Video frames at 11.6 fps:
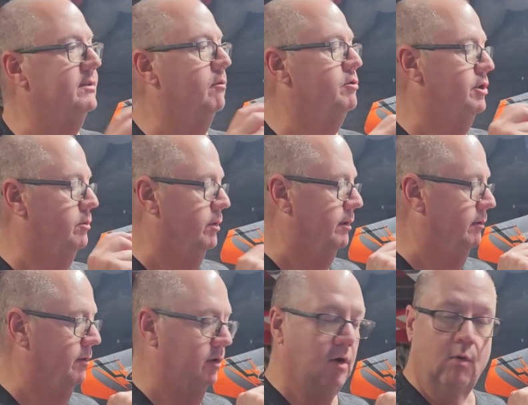In other words, you want
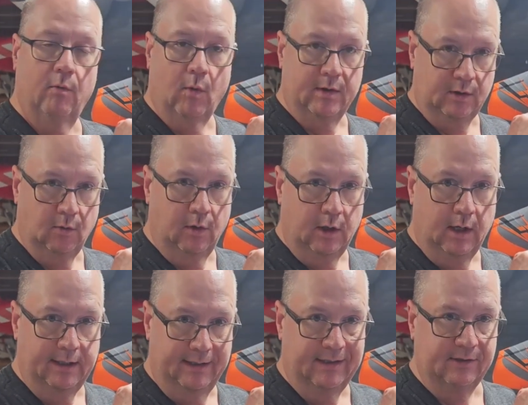to know what's going
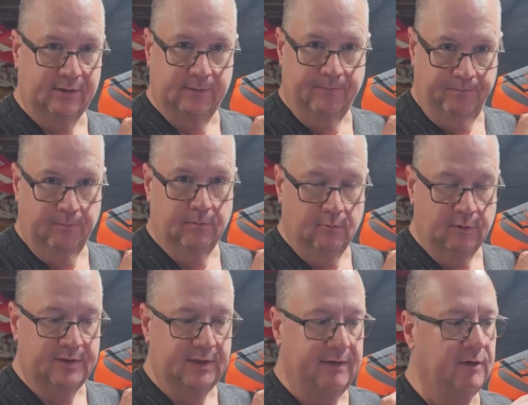on in this
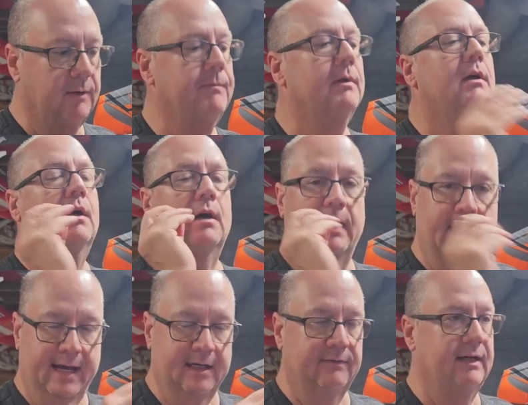receiver.
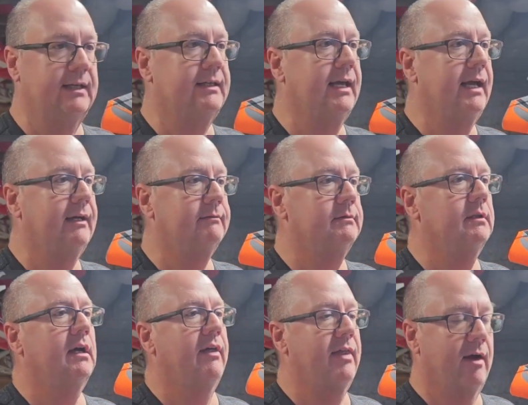Activate that,
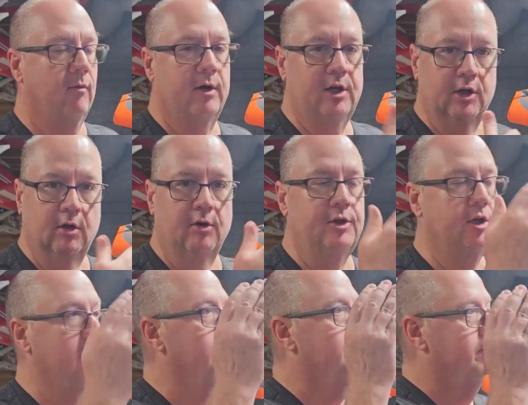and that way you know
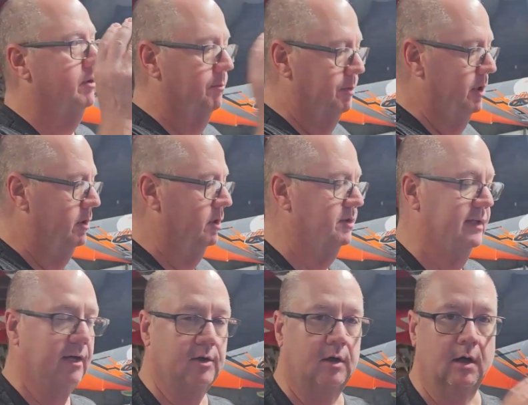your computer is
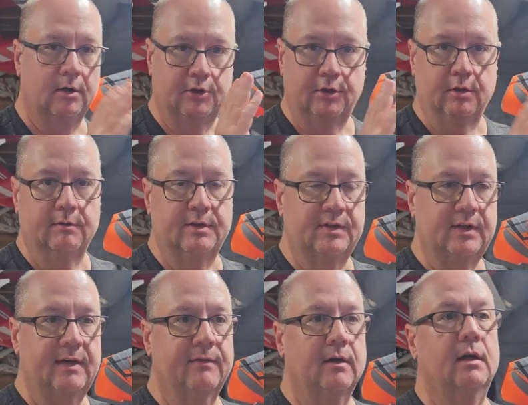now talking to your
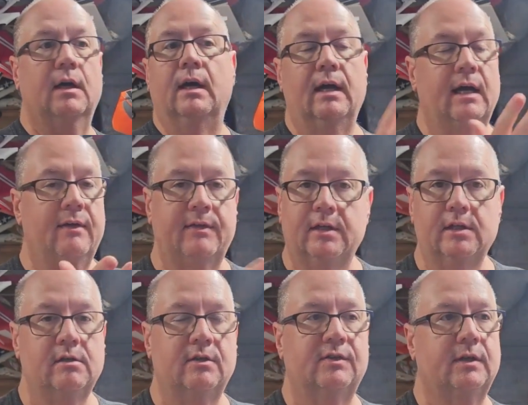receiver. And then you
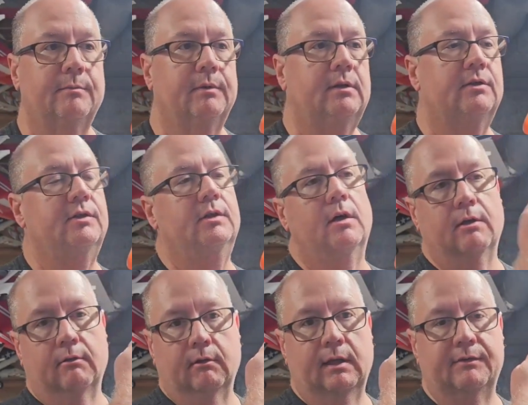just simply see on
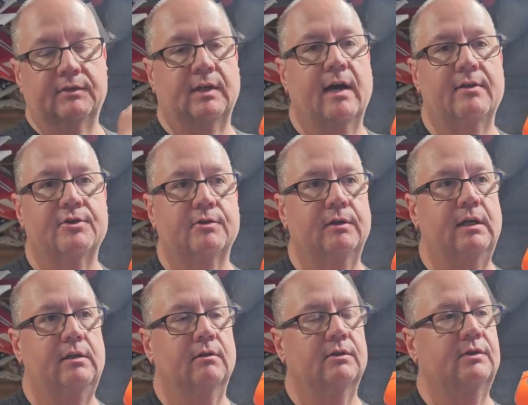the left side of the
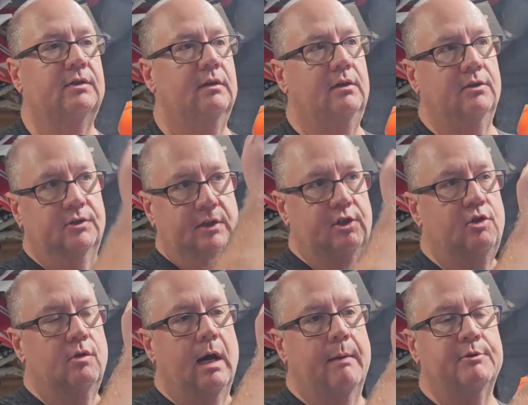screen, you'll see
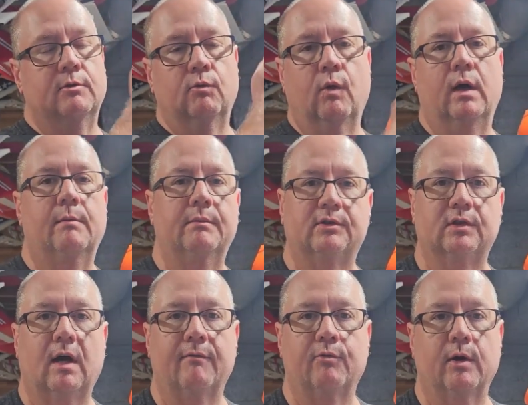two options. One of them is
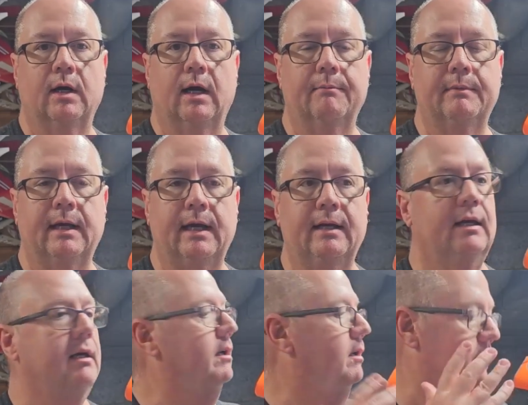software update.
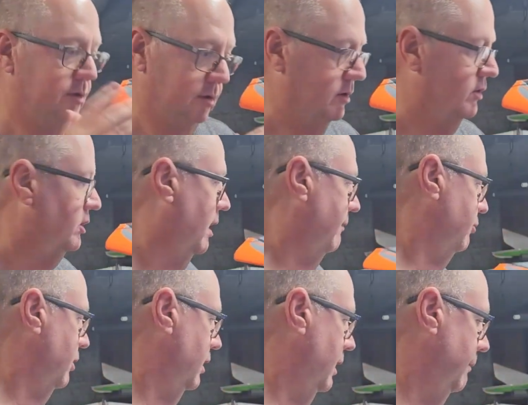Do the
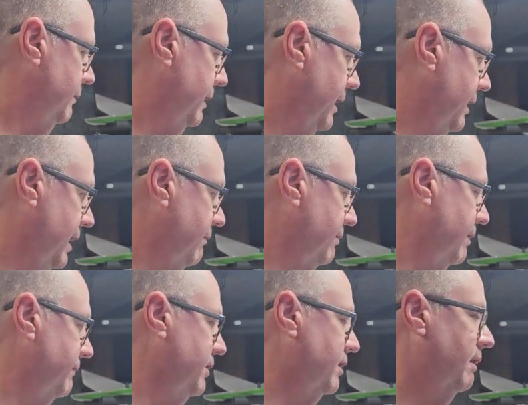software update, even
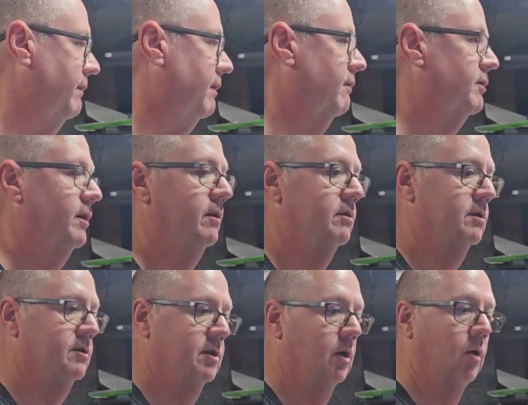if you use
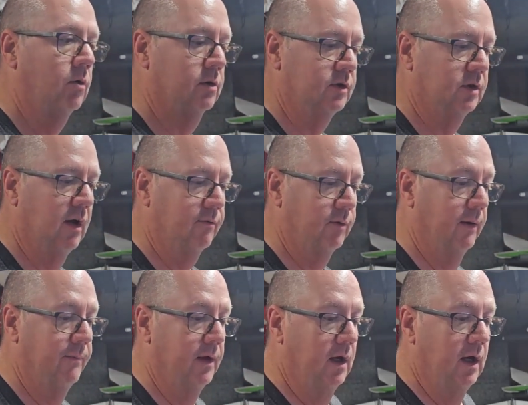it's an older software.
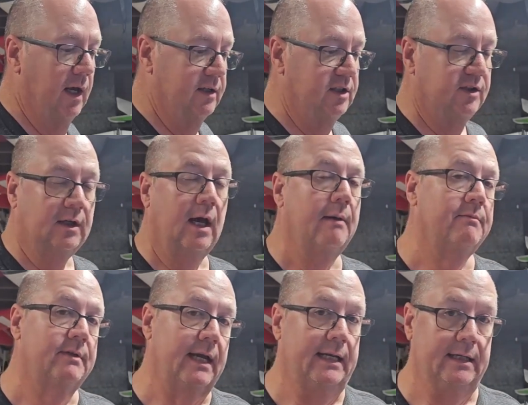Just
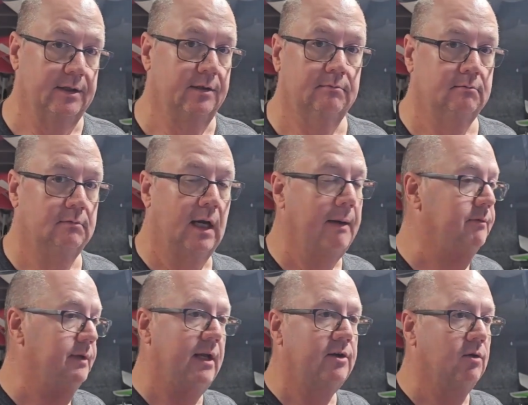update it.
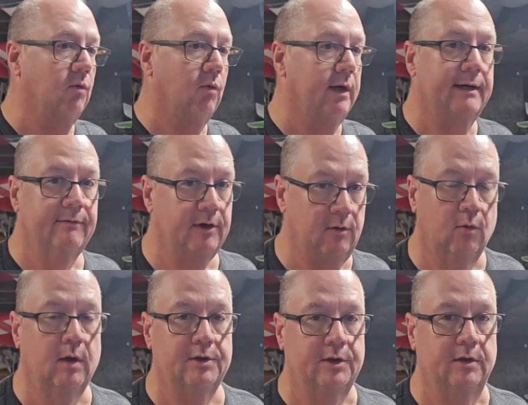Update it to whatever you
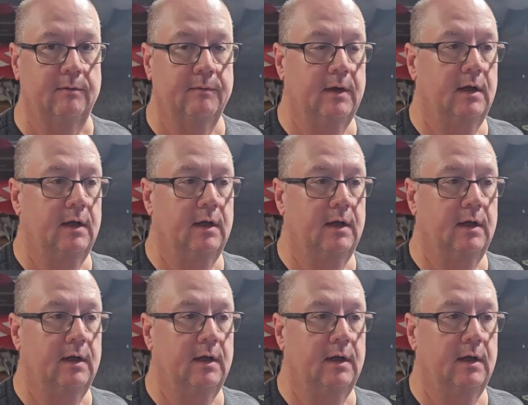want to.